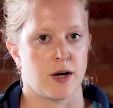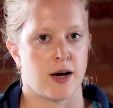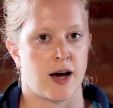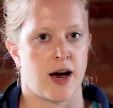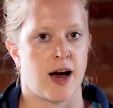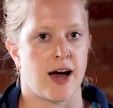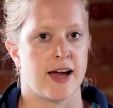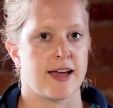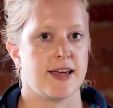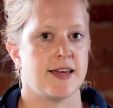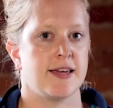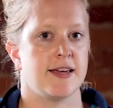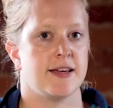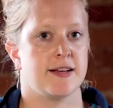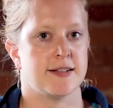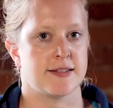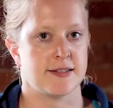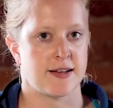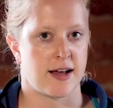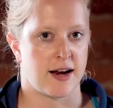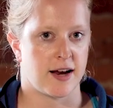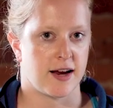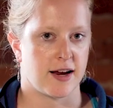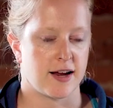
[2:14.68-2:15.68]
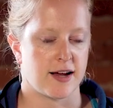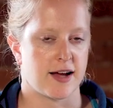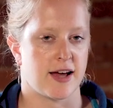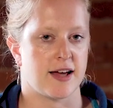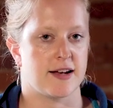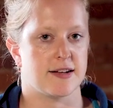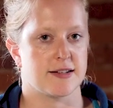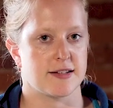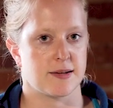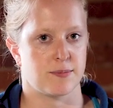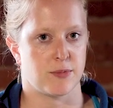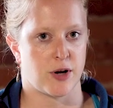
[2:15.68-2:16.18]
A high heat setting
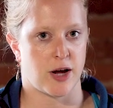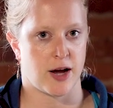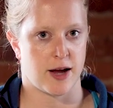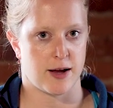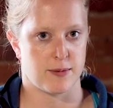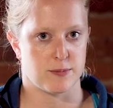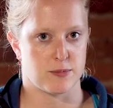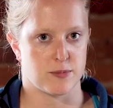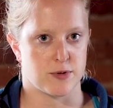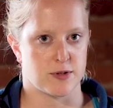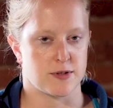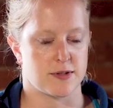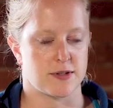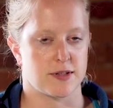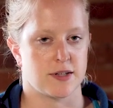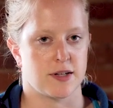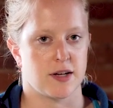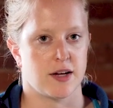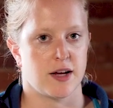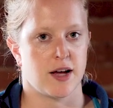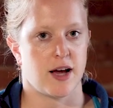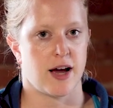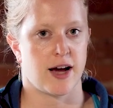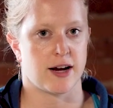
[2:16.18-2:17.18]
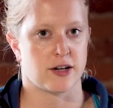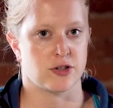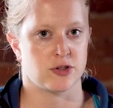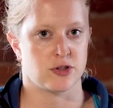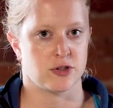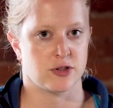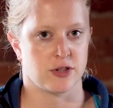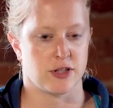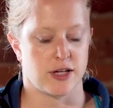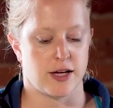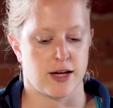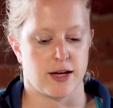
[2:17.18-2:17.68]
can sometimes
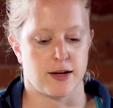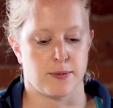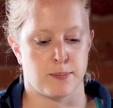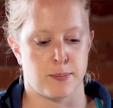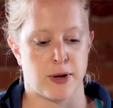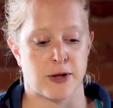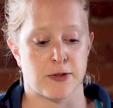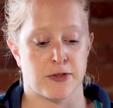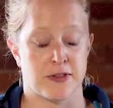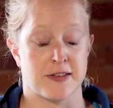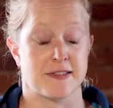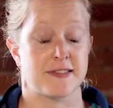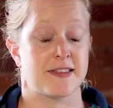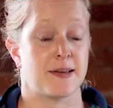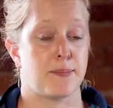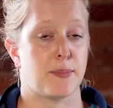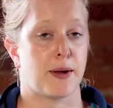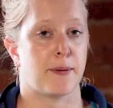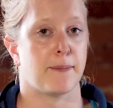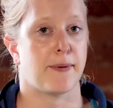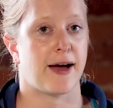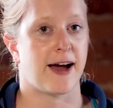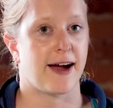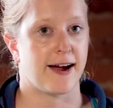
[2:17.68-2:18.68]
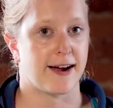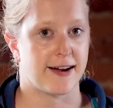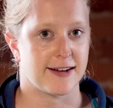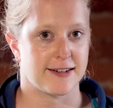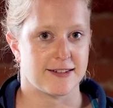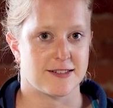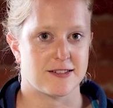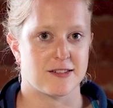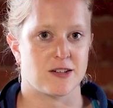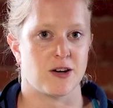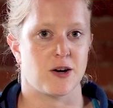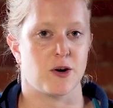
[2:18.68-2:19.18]
actually melt the sleeping bag,
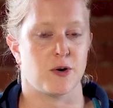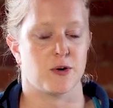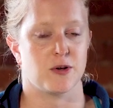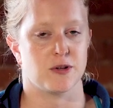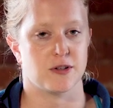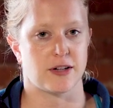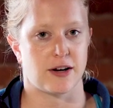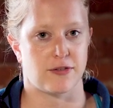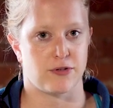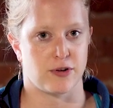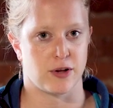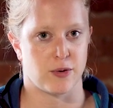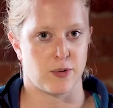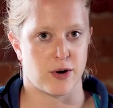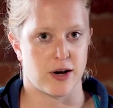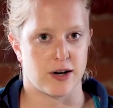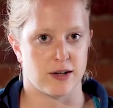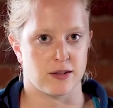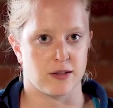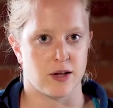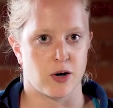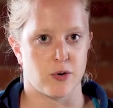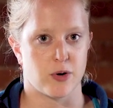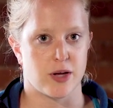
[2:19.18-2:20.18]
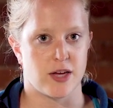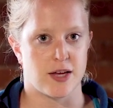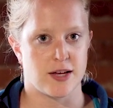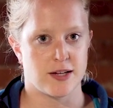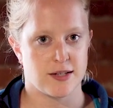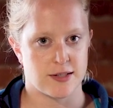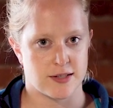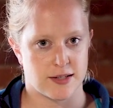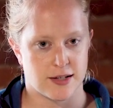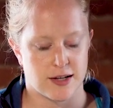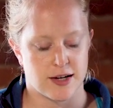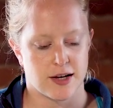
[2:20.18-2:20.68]
so you'll definitely want a low
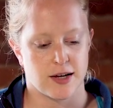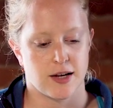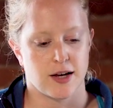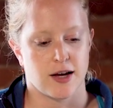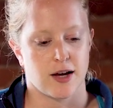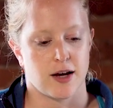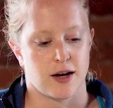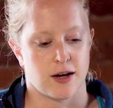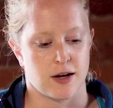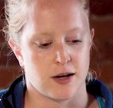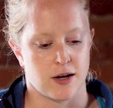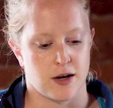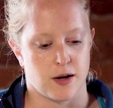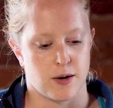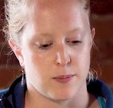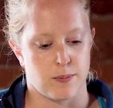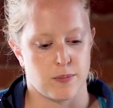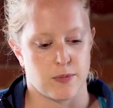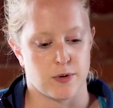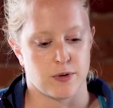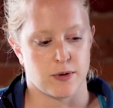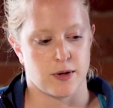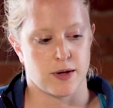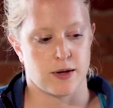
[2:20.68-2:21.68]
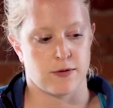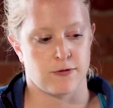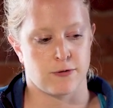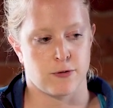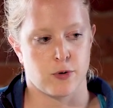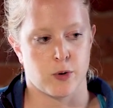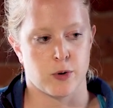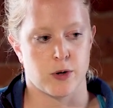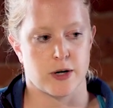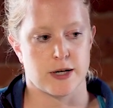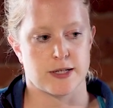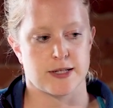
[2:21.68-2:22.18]
heat.
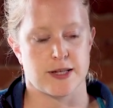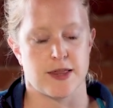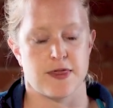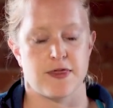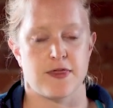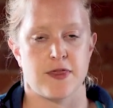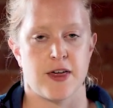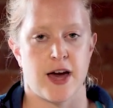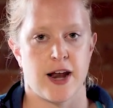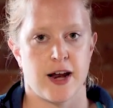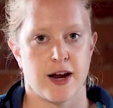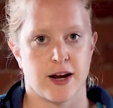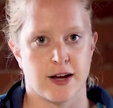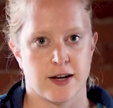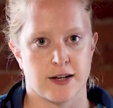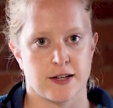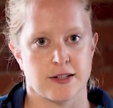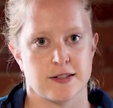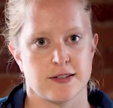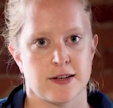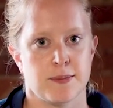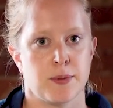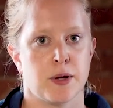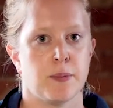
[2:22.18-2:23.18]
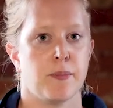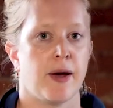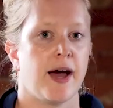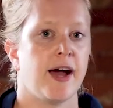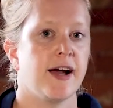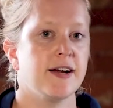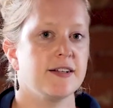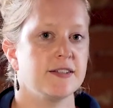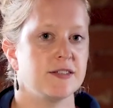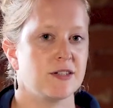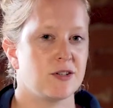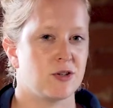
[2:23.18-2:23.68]
For synthetic sleeping
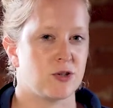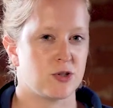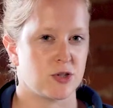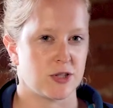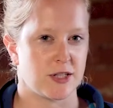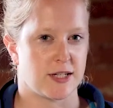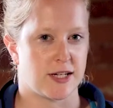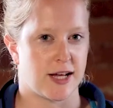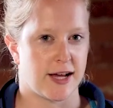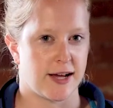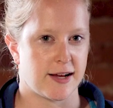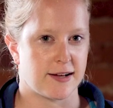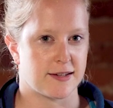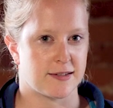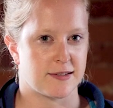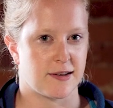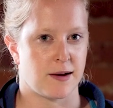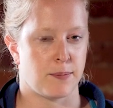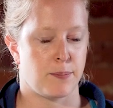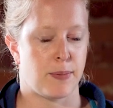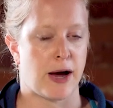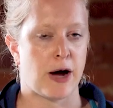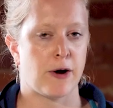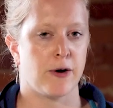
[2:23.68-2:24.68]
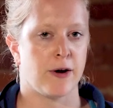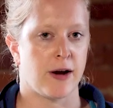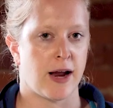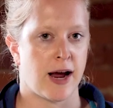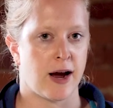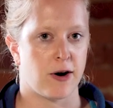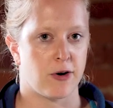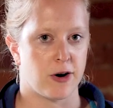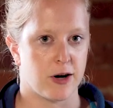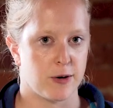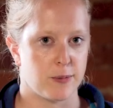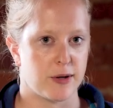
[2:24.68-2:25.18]
bags, it usually takes about an
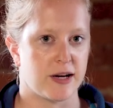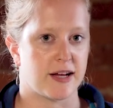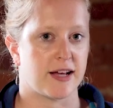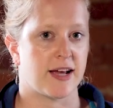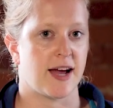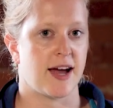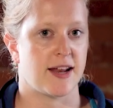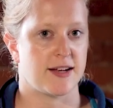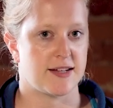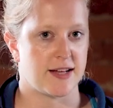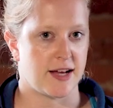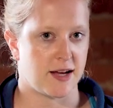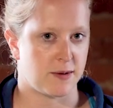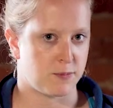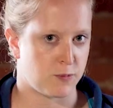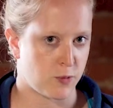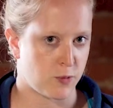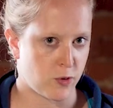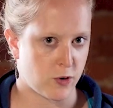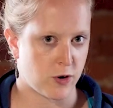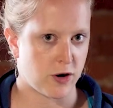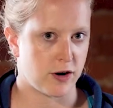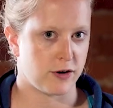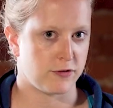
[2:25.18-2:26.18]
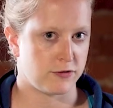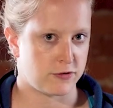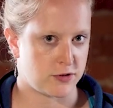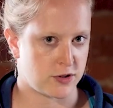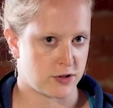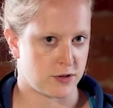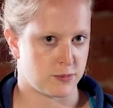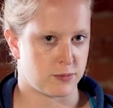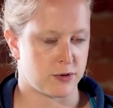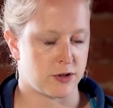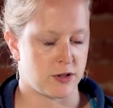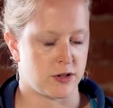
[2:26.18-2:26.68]
hour, but it can take more
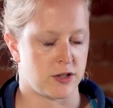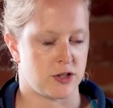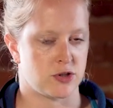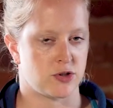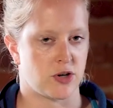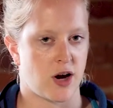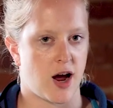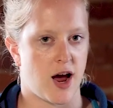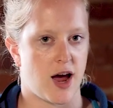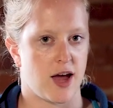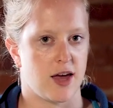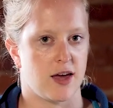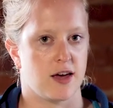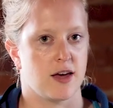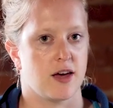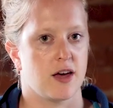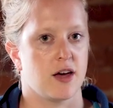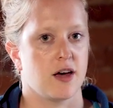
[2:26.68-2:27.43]
to completely dry.